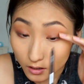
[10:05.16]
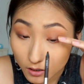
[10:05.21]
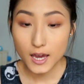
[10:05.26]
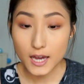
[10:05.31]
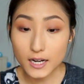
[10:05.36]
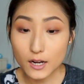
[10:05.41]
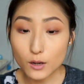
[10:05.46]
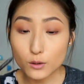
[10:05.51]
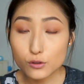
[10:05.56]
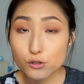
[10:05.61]

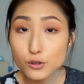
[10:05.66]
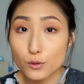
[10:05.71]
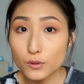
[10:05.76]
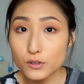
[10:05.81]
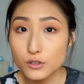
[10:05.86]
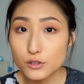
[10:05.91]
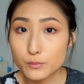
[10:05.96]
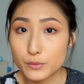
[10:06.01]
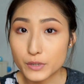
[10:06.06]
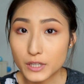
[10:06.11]
And I also
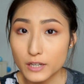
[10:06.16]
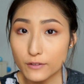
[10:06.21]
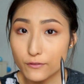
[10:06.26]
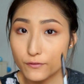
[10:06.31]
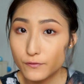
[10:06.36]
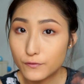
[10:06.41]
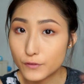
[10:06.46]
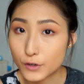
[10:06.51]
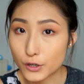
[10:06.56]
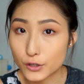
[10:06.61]
want to bring it
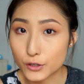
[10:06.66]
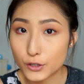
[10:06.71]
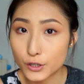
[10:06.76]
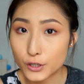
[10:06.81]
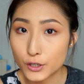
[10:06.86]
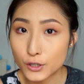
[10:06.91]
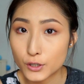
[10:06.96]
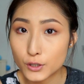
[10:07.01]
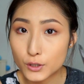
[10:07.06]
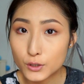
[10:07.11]

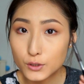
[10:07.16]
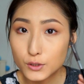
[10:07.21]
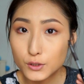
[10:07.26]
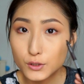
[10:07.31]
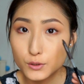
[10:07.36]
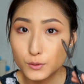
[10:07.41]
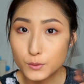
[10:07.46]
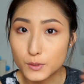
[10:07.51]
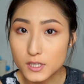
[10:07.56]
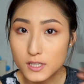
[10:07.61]
further
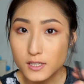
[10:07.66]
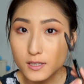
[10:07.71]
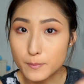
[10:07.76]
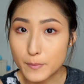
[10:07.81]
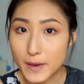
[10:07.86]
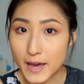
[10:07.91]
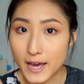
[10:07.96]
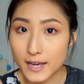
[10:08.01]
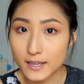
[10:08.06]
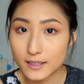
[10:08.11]
towards the
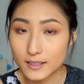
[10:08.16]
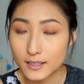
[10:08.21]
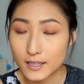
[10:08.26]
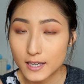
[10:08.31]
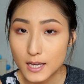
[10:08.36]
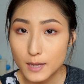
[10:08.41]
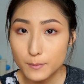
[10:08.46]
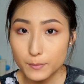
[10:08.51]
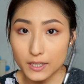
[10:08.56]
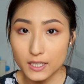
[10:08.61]
back
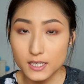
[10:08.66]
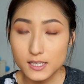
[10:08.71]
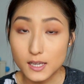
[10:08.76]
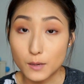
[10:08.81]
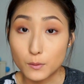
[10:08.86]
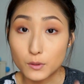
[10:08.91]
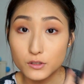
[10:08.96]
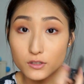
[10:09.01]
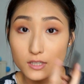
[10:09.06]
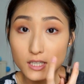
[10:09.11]
because I
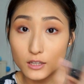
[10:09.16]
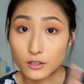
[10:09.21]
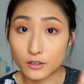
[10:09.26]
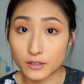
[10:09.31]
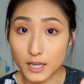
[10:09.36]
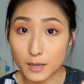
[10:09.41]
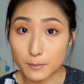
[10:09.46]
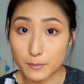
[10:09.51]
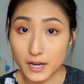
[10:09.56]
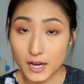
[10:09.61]
want to
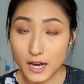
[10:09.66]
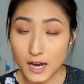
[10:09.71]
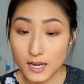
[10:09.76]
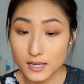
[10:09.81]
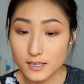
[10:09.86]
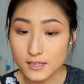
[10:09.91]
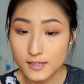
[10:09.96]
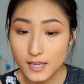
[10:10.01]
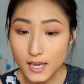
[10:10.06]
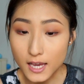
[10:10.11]
elongate my
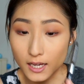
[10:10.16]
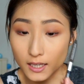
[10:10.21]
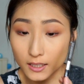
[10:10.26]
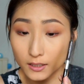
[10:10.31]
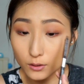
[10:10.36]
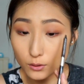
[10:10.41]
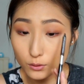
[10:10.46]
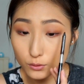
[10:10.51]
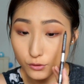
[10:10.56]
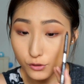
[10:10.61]
eyes,
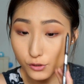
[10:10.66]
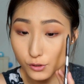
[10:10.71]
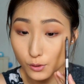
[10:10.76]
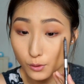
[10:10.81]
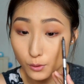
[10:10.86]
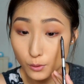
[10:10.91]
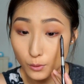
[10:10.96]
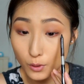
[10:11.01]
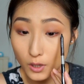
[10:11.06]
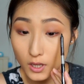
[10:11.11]
and
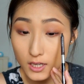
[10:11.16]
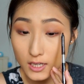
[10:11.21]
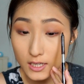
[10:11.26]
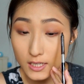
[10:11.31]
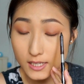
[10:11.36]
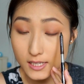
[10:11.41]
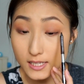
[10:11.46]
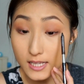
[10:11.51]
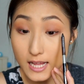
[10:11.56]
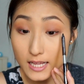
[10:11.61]
also
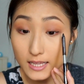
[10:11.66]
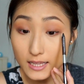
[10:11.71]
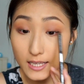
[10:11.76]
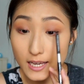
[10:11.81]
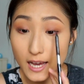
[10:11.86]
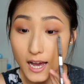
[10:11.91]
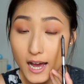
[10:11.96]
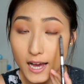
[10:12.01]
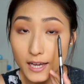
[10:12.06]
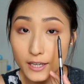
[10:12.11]
slightly
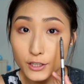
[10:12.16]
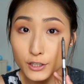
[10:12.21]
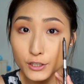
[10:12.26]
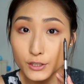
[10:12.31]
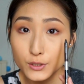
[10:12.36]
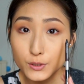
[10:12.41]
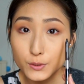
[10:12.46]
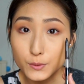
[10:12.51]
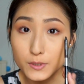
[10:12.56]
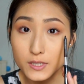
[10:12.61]
higher
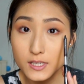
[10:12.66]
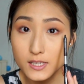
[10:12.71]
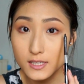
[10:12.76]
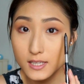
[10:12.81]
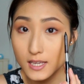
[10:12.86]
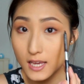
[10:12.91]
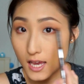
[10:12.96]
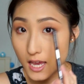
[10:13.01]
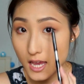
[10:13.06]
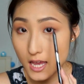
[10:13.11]
towards
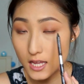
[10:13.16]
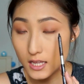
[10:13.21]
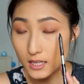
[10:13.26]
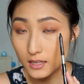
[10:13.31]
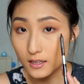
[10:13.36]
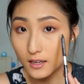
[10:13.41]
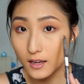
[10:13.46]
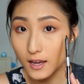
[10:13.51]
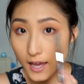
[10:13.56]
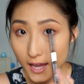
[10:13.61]
the
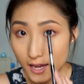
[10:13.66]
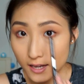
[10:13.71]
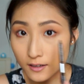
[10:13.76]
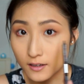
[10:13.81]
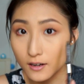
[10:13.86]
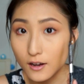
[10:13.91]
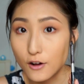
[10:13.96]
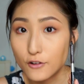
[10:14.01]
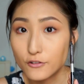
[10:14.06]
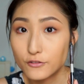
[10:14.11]

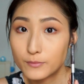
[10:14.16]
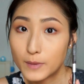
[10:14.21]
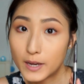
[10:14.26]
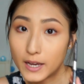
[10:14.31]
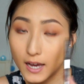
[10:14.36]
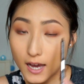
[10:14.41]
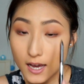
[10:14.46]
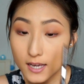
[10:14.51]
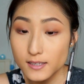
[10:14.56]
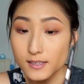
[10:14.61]
end of my
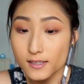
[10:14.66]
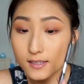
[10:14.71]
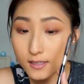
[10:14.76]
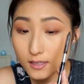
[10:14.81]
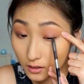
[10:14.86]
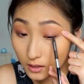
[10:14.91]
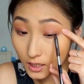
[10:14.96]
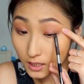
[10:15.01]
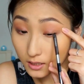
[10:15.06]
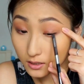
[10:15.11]
eyes.
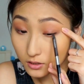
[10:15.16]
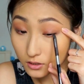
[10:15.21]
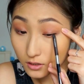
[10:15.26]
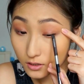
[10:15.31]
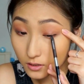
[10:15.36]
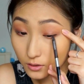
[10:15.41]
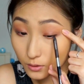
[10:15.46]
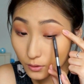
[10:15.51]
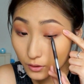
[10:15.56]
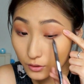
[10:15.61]
That's
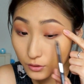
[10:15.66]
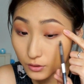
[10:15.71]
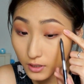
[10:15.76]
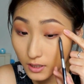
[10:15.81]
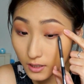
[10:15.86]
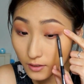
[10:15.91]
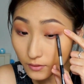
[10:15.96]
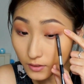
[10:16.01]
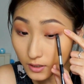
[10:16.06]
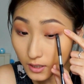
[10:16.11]
just going to
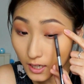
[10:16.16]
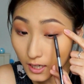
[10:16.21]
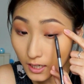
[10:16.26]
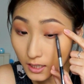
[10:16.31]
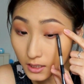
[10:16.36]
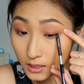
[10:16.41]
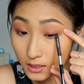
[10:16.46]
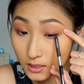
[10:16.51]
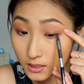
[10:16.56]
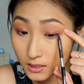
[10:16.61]
give a
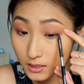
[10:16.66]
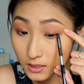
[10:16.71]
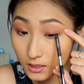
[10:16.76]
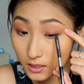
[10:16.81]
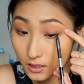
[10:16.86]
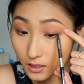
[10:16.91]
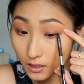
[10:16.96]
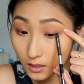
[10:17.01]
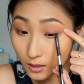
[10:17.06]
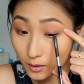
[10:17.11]
nice
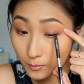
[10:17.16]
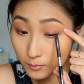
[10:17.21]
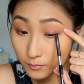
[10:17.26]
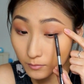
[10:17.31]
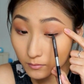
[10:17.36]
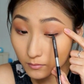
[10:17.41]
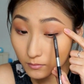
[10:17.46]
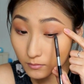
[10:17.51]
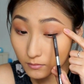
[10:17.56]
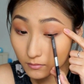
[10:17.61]

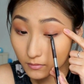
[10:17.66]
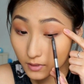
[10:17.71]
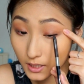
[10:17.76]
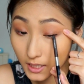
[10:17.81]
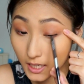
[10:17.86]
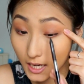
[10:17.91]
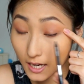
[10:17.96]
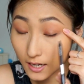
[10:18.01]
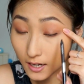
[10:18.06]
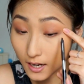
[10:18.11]

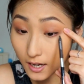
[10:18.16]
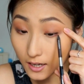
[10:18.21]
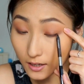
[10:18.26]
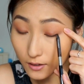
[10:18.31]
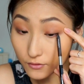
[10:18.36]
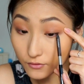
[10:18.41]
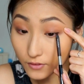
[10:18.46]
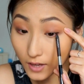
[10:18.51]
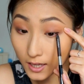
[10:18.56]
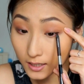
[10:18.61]
cat eye
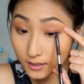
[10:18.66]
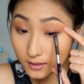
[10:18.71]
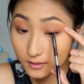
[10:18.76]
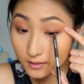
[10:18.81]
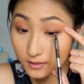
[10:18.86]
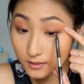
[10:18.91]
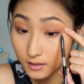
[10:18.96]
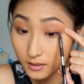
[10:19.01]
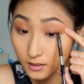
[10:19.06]
effect.